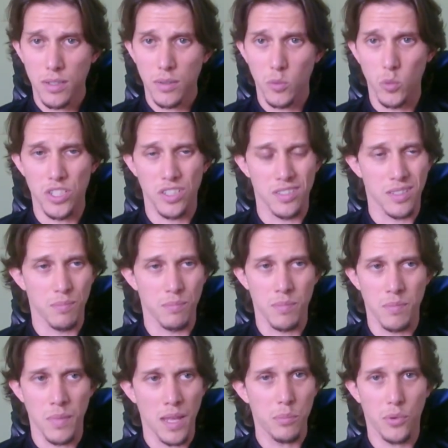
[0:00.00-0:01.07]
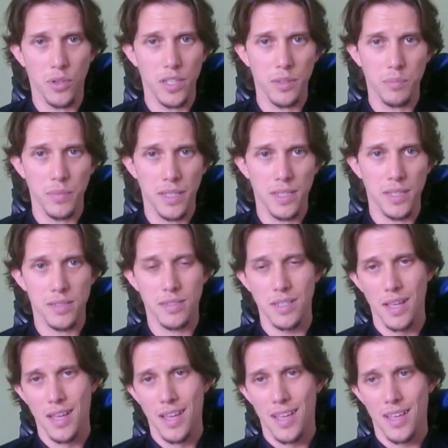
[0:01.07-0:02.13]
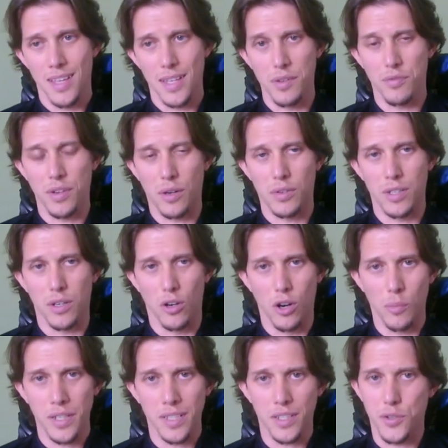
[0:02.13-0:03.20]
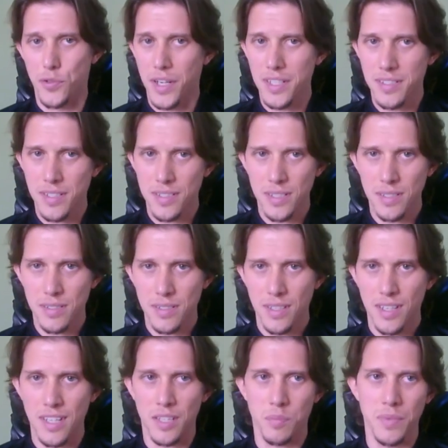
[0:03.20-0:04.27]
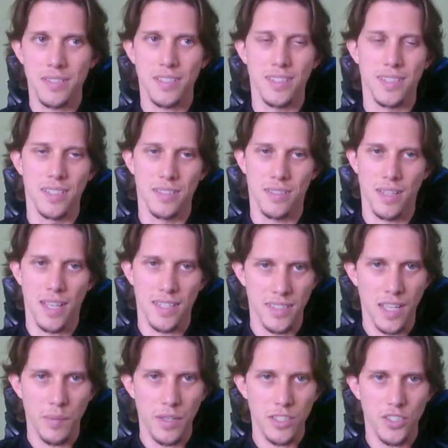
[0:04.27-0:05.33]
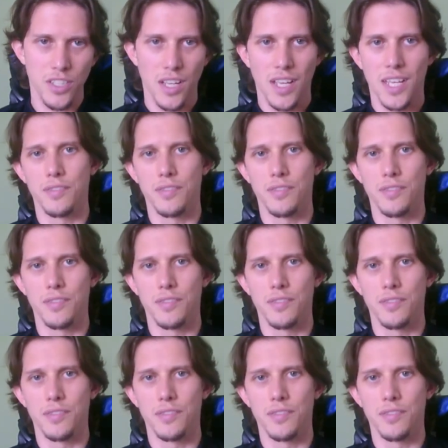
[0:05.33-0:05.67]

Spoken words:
which is a main point, because if our opponent grazes us, it means it does less damage.